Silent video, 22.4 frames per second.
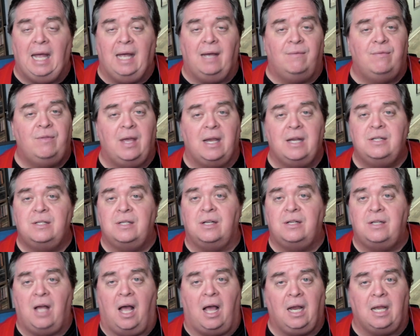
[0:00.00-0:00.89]
of things to
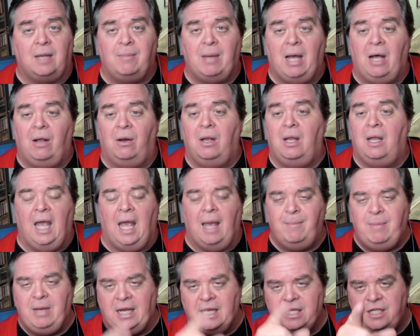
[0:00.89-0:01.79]
talk about.
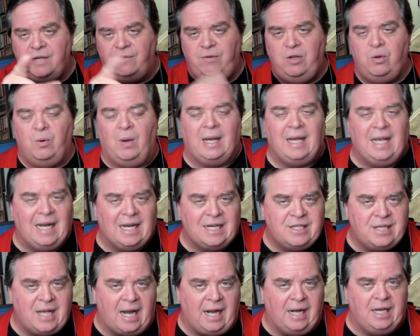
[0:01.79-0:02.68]
And because of you, I get
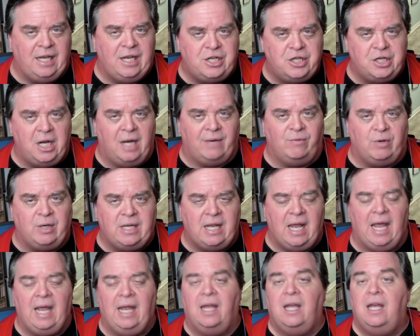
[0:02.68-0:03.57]
excited each and every
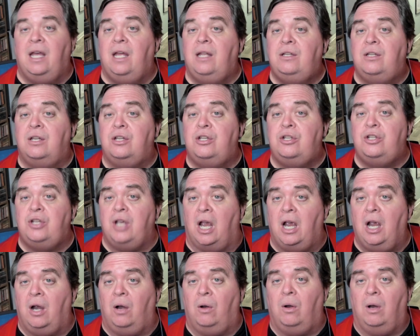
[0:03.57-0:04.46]
day to
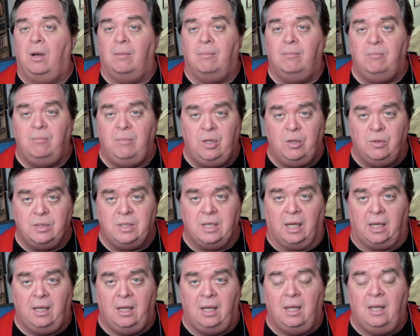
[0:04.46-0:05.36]
share
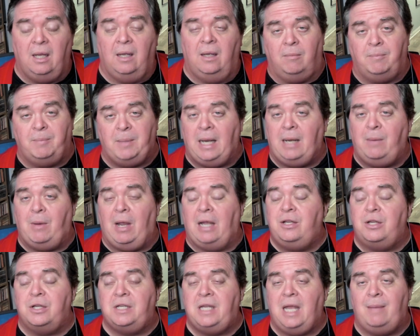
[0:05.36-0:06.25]
music. But anyway, I
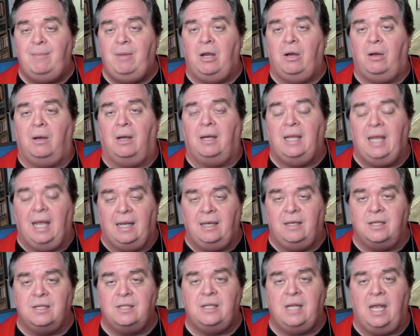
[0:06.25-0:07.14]
just came here again
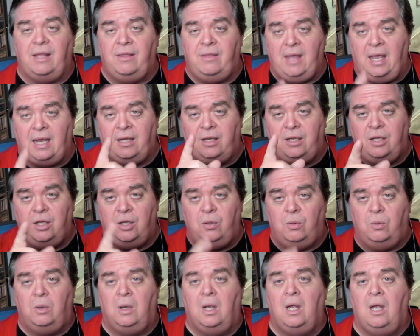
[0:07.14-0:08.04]
to say thank
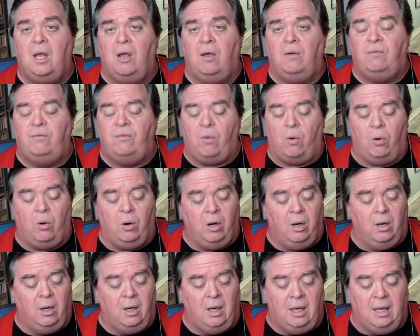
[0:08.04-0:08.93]
you
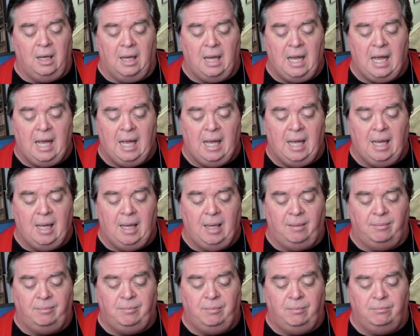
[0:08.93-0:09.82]
for,
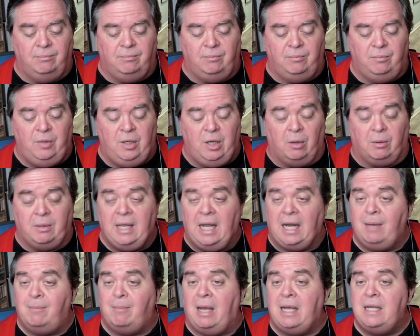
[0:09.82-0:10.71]

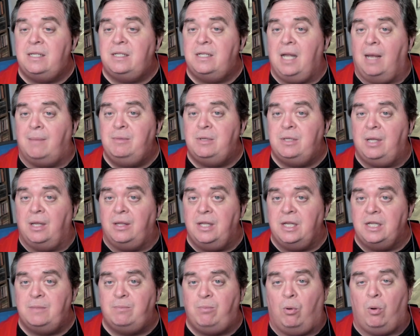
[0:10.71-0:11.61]
getting my subs to
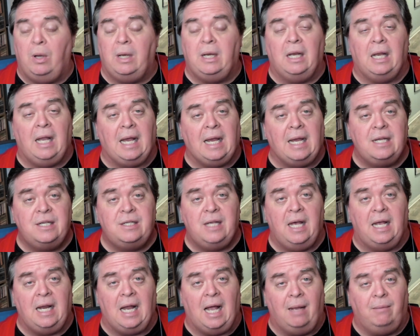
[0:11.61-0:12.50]
this point. Like I
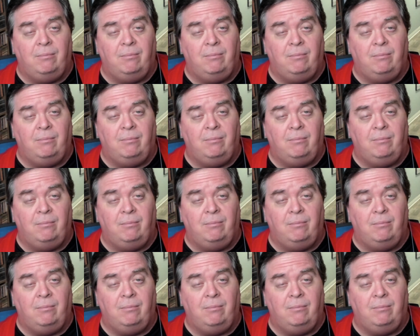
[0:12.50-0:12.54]
said,